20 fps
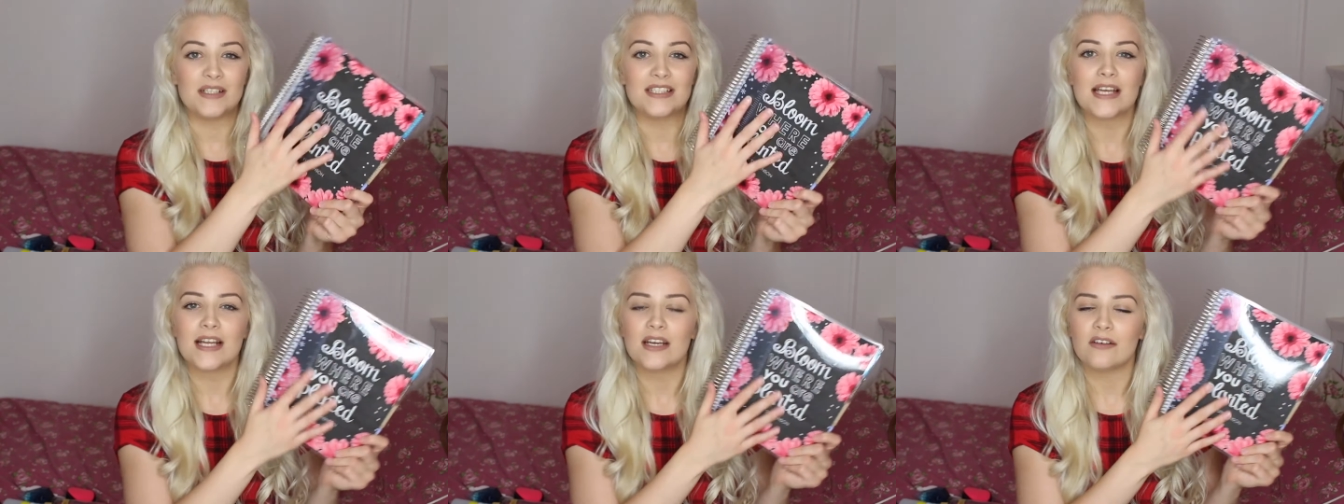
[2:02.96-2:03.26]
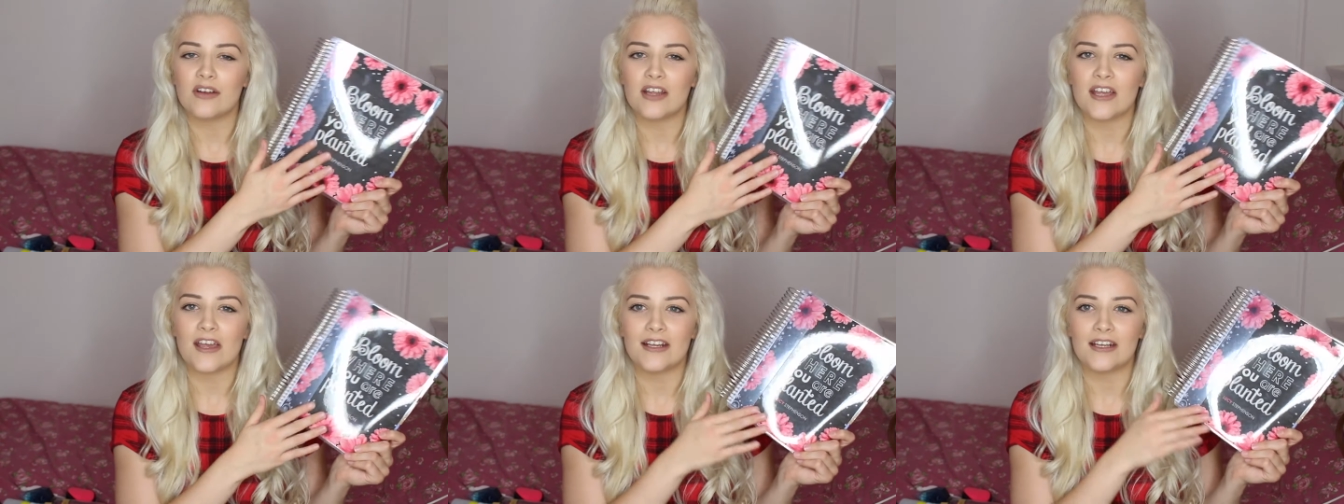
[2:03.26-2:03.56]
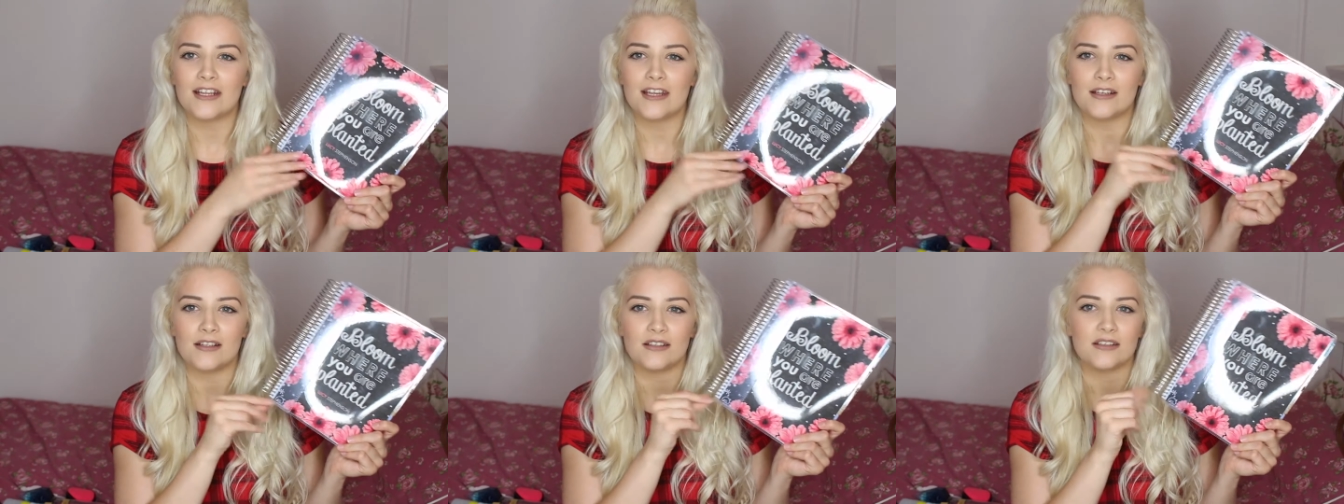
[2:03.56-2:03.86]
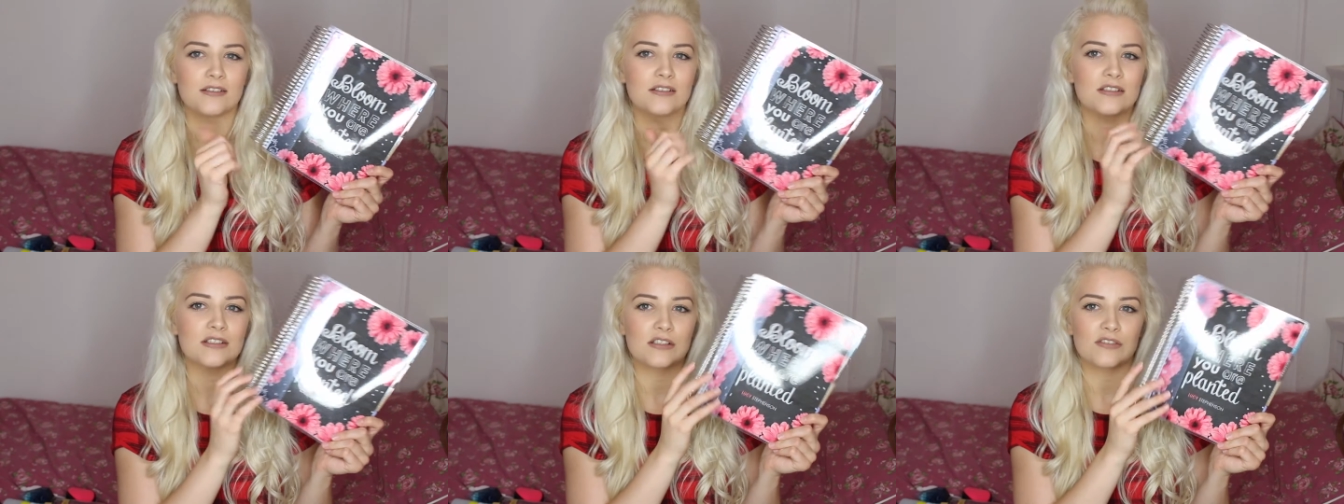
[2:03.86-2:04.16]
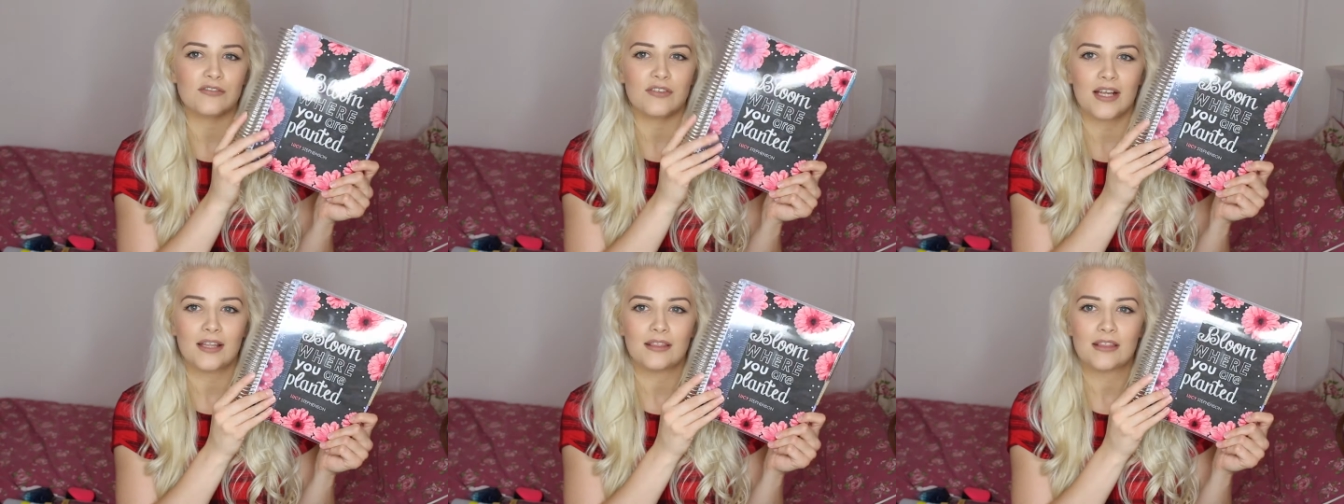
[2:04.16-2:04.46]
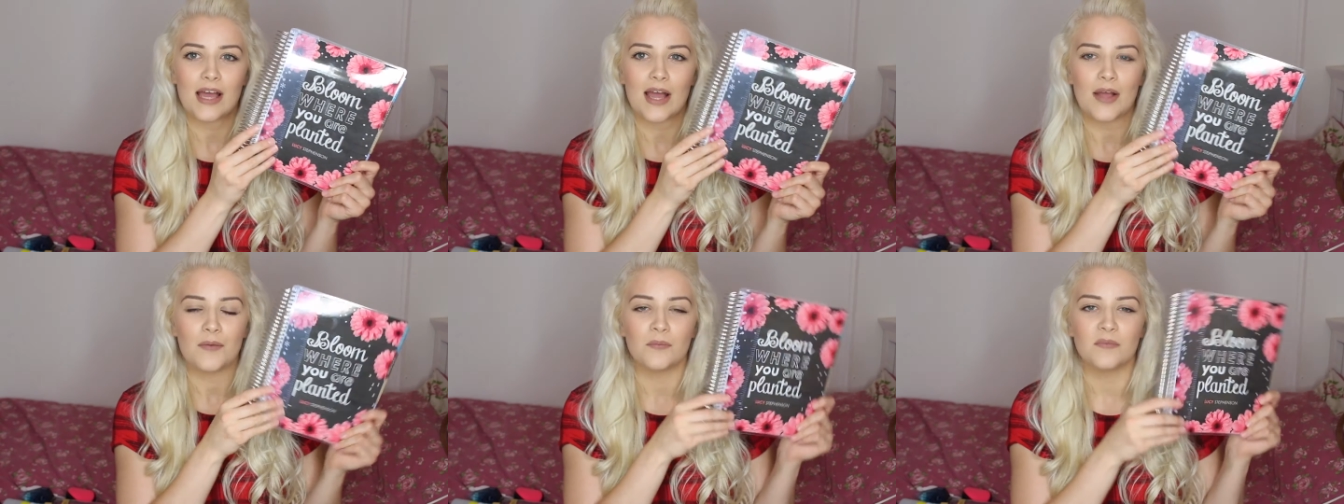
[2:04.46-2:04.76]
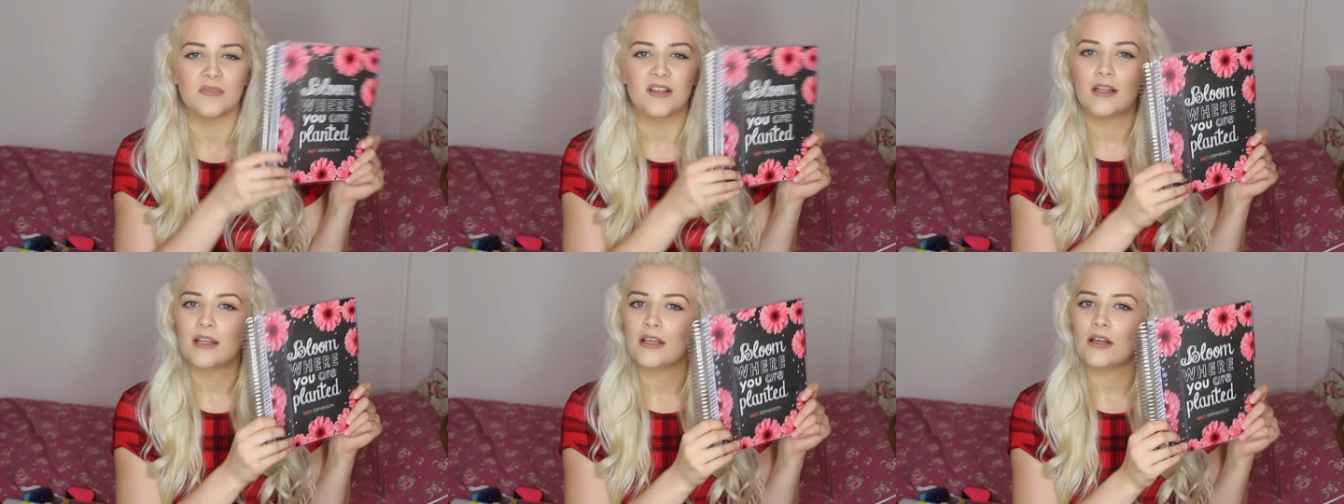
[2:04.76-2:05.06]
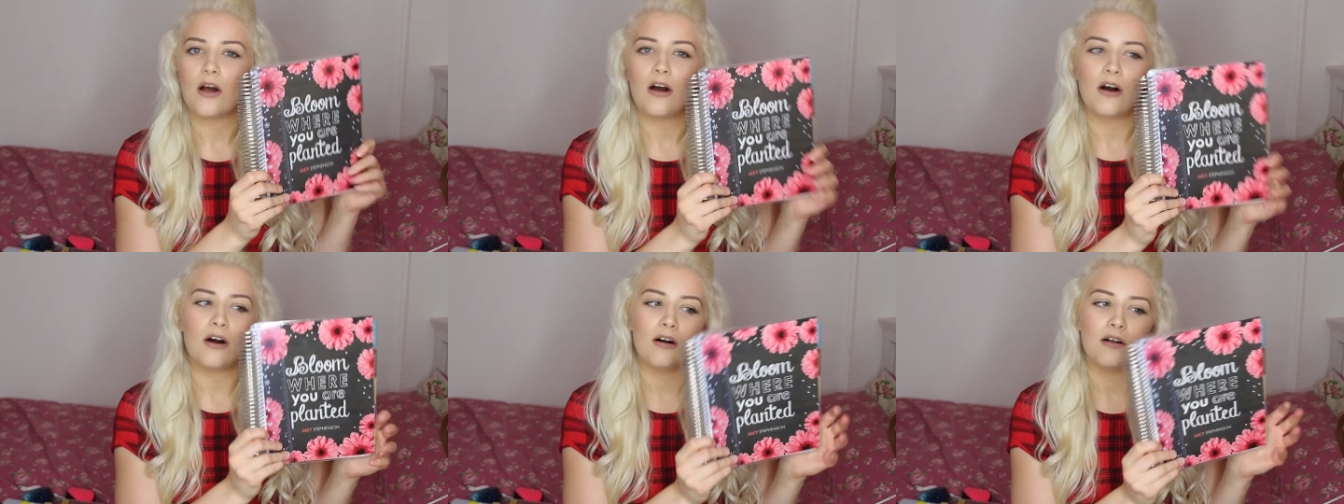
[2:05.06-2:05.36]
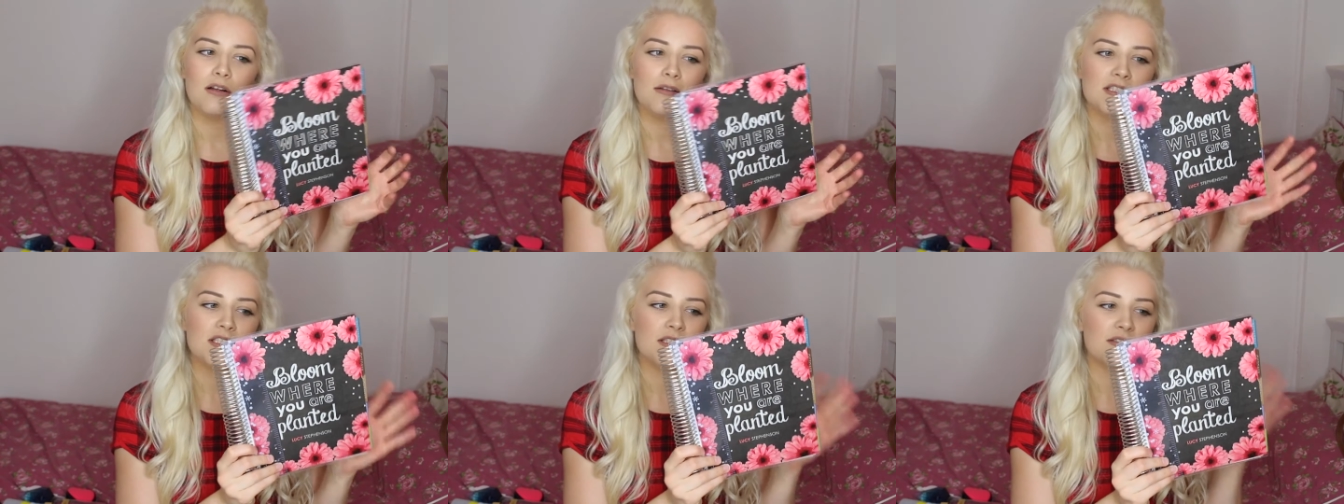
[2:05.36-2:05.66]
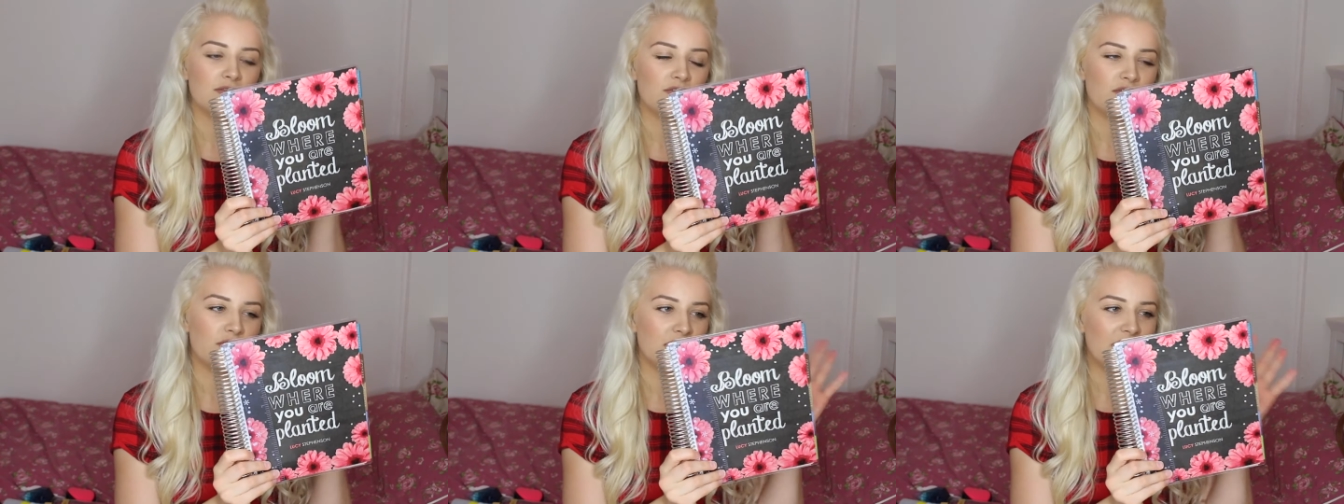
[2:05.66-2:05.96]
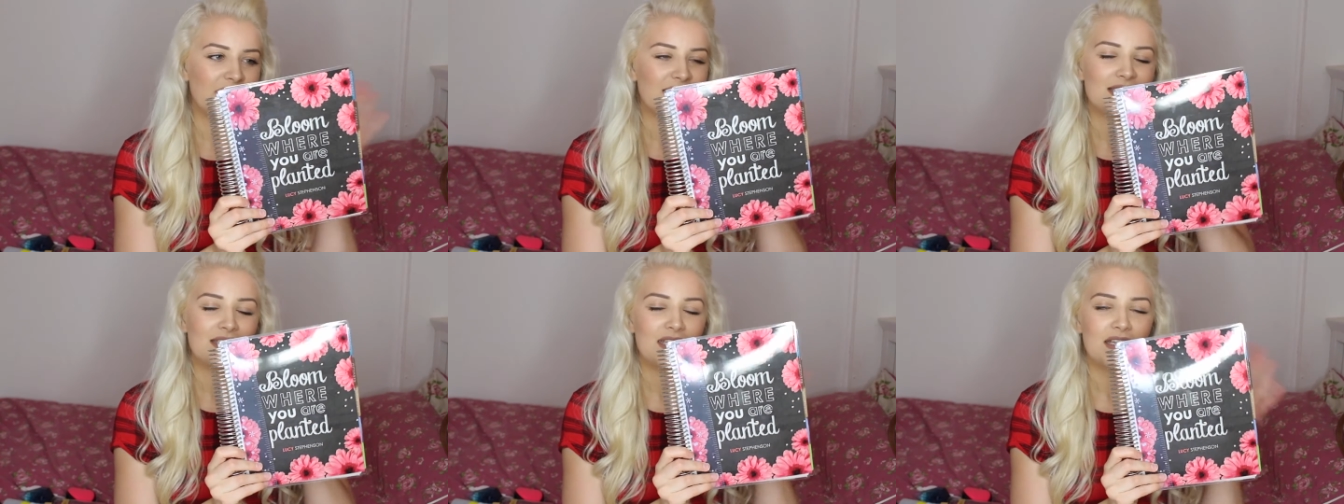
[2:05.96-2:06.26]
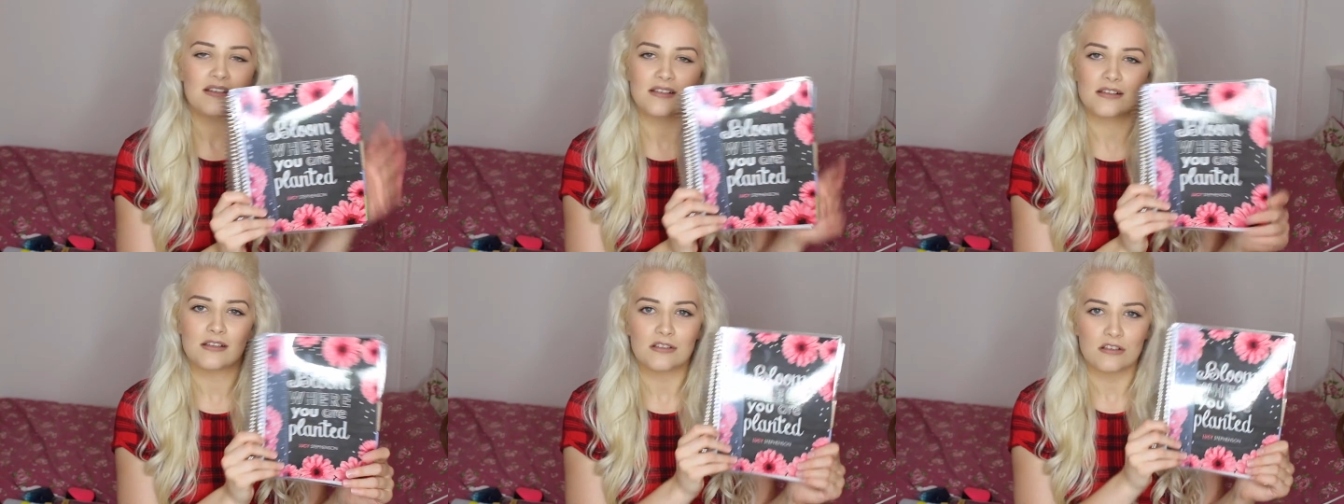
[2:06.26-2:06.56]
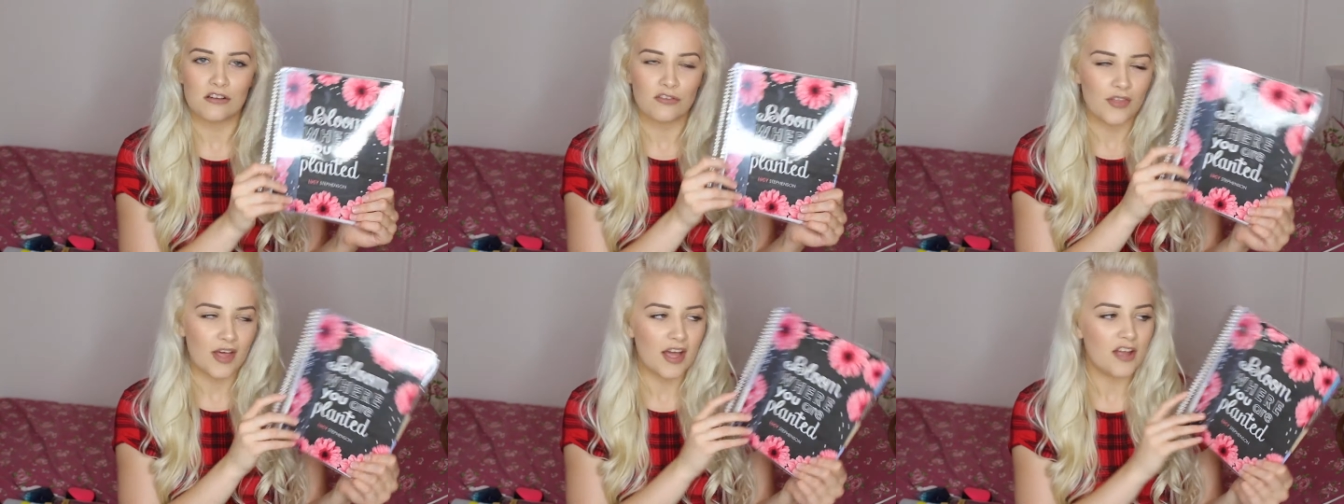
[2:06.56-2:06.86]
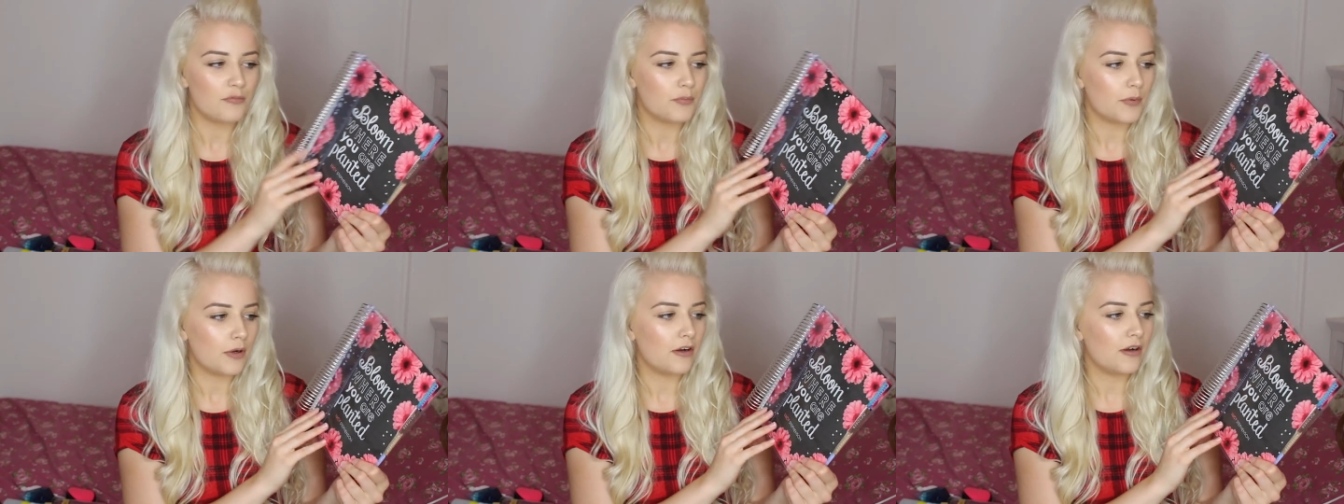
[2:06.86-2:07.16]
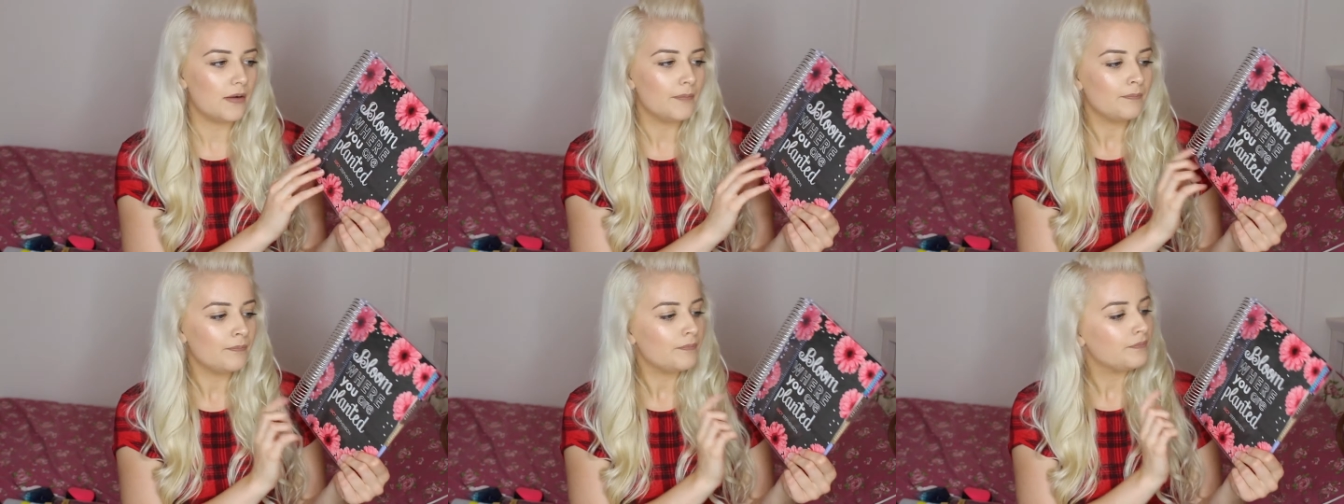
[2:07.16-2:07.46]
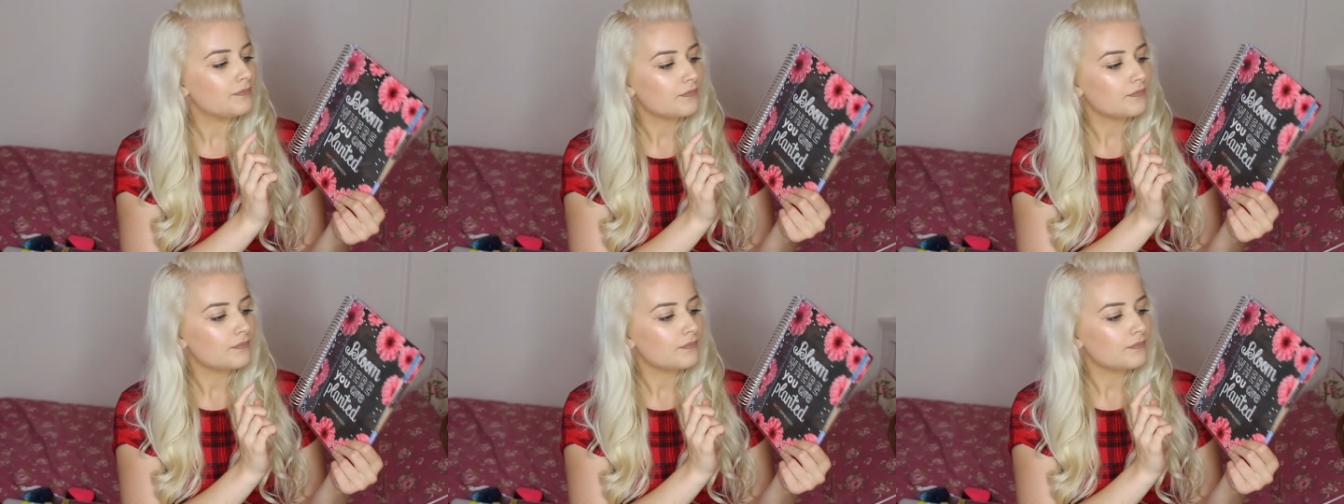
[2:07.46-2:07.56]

me decorating it and stuff like that, and hauls for like stickers and stuff that I've bought.